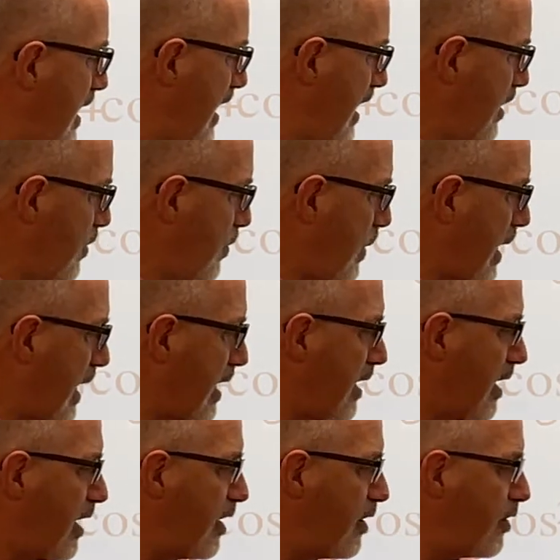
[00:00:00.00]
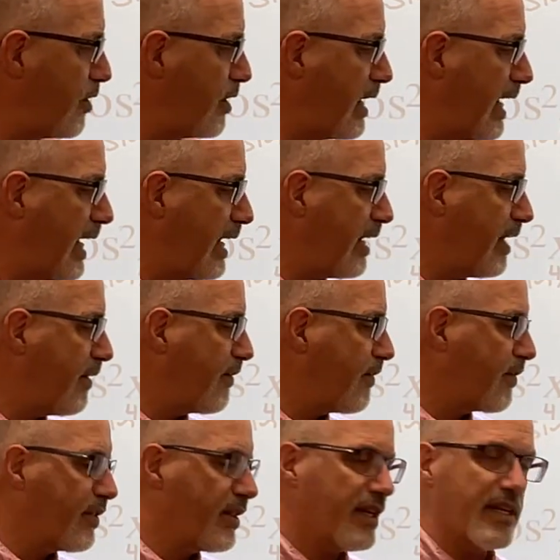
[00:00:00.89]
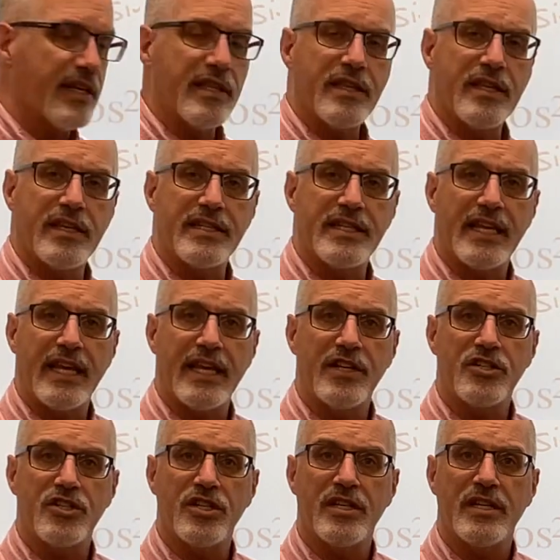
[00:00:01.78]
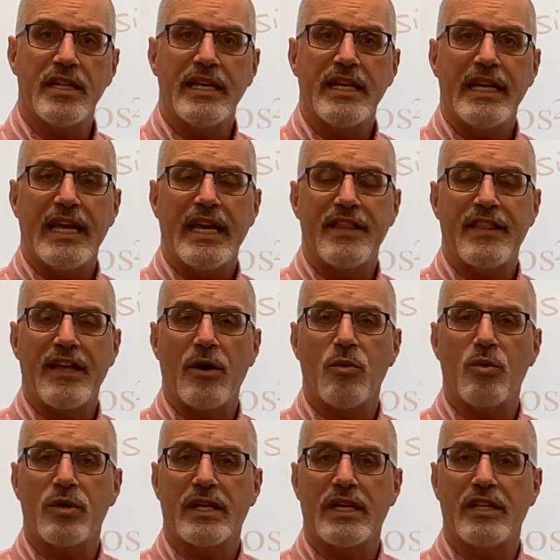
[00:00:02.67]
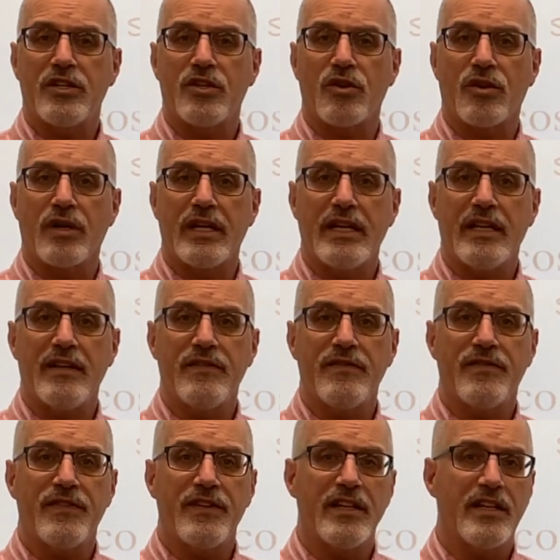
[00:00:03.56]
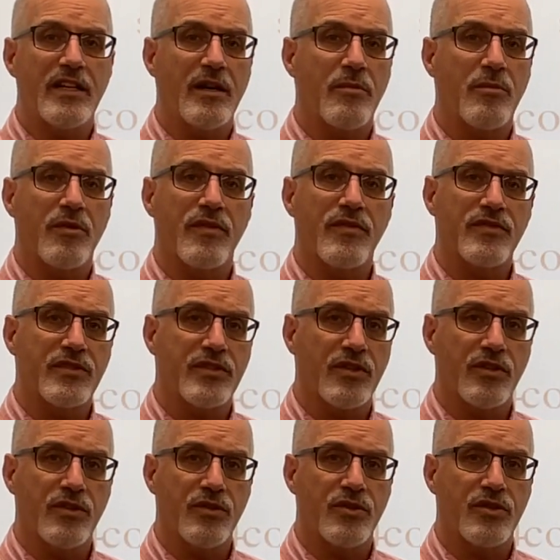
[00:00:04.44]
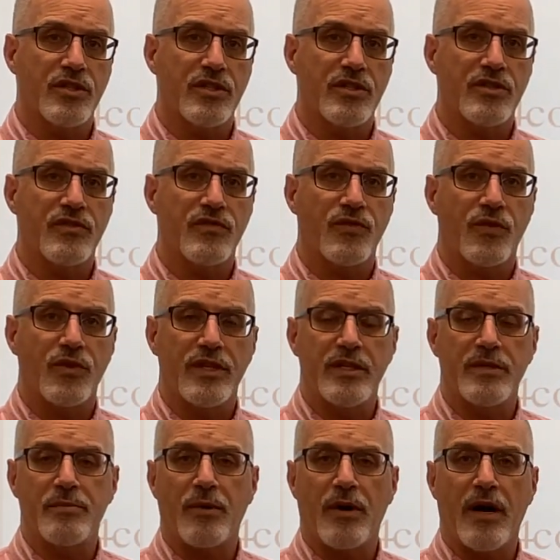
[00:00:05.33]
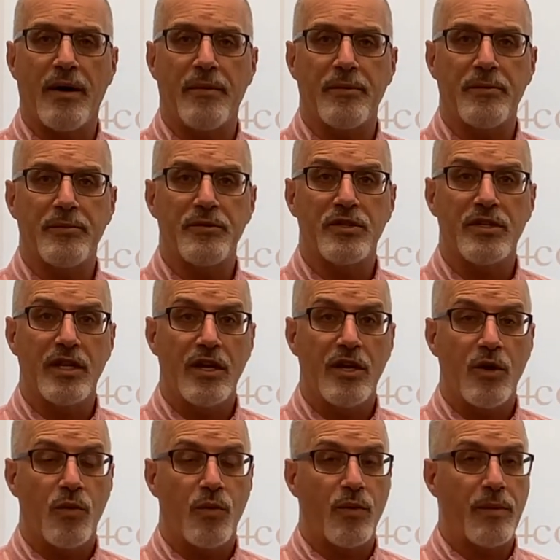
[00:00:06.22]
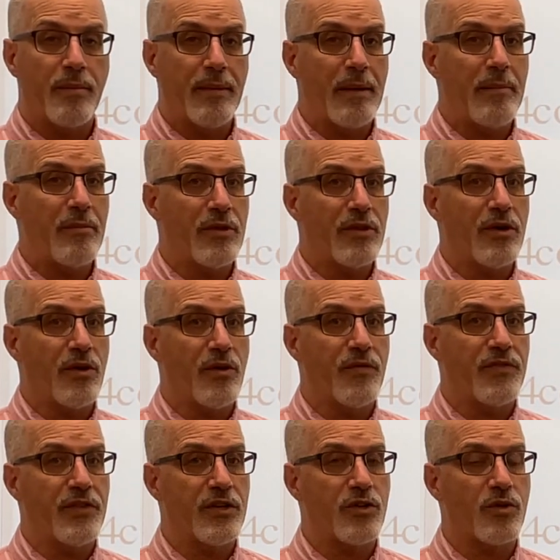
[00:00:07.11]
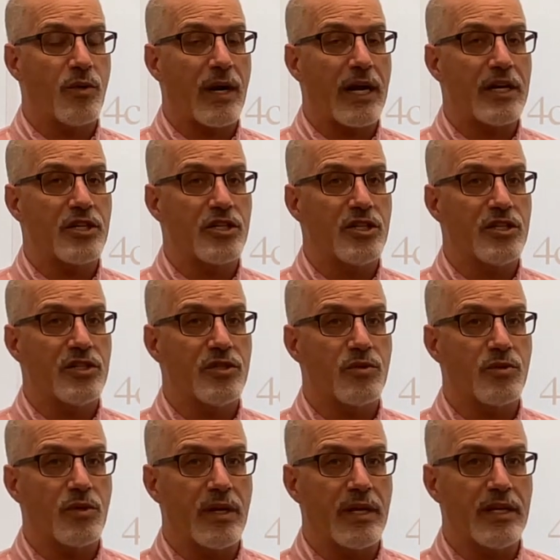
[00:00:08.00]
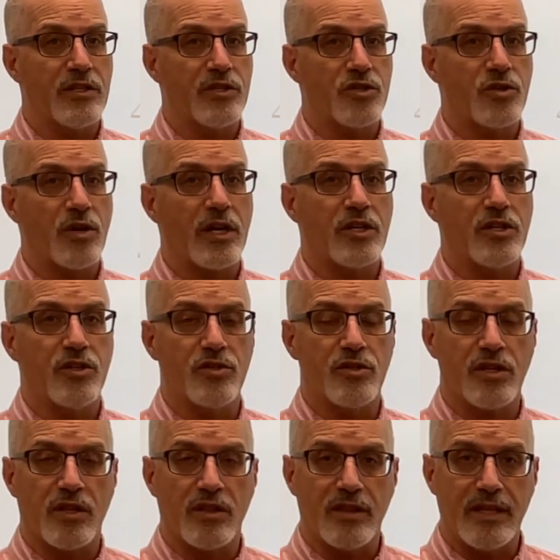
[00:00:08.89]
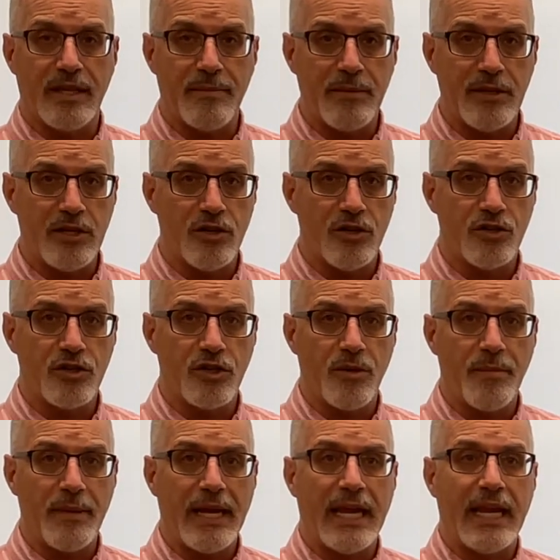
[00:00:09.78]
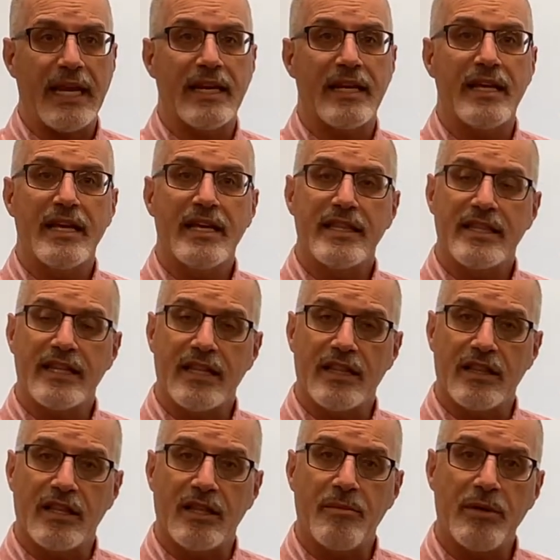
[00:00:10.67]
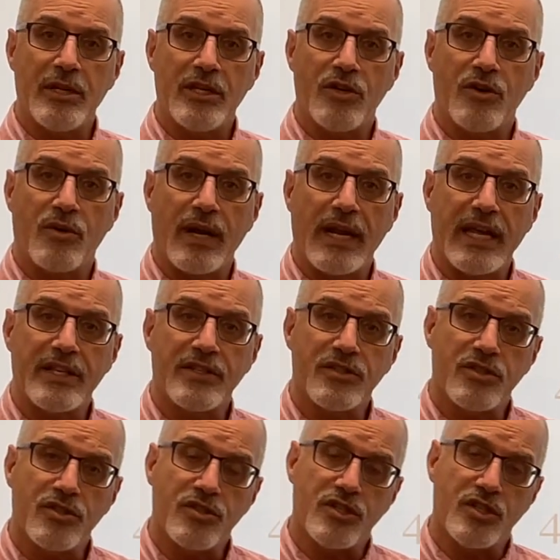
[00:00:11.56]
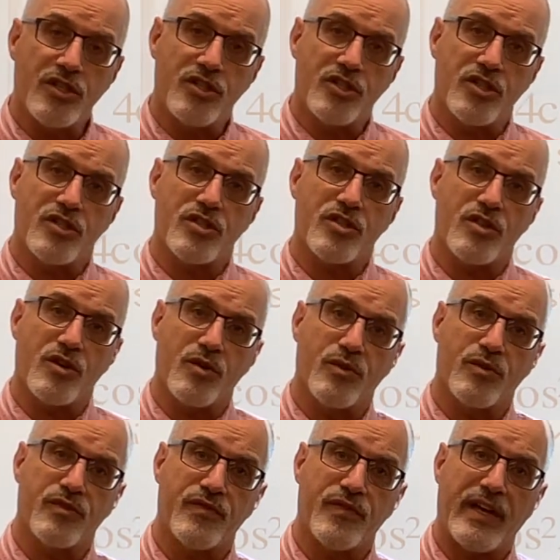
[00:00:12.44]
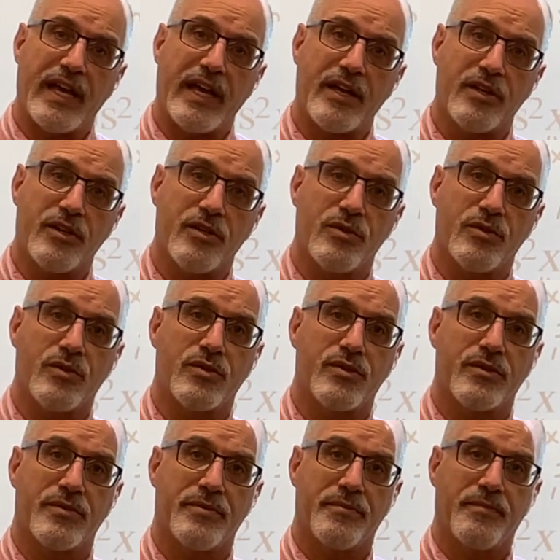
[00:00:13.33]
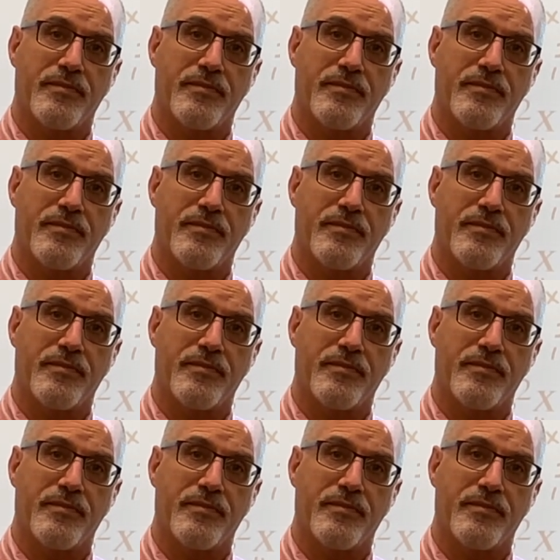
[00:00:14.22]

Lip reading: and you add 180 for the tangent, and that will get your infinite number of solutions for these problems. Remember though, if the directions instruct you to limit your domain, then limit your answers to just those values.